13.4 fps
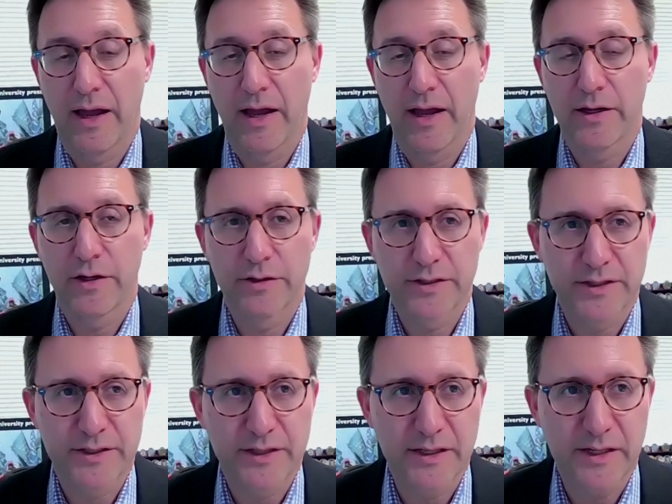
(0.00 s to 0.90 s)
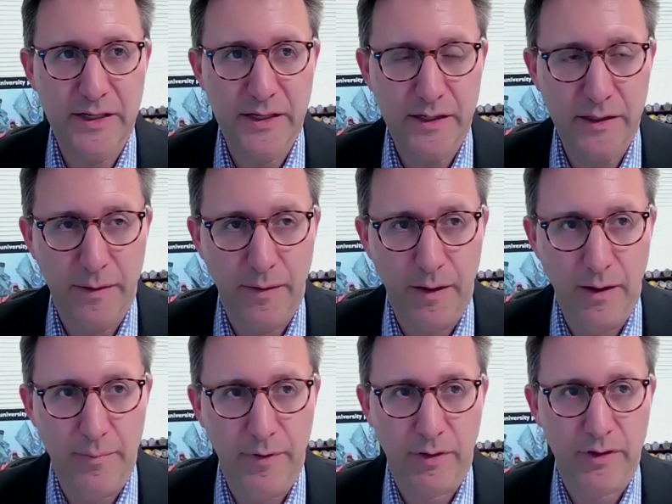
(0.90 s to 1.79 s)
I could see
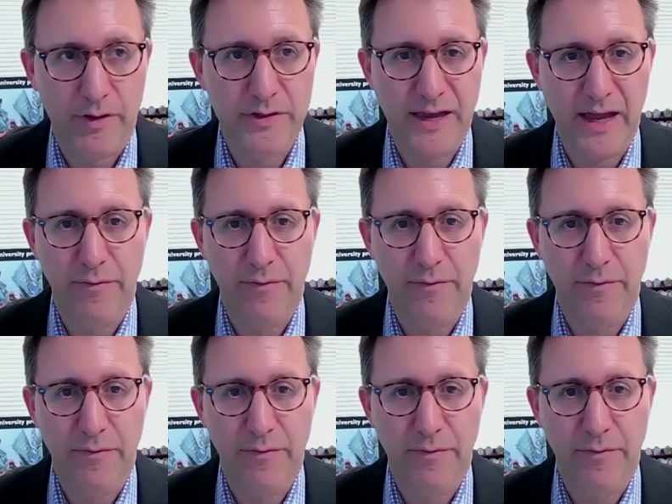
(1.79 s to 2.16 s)
America's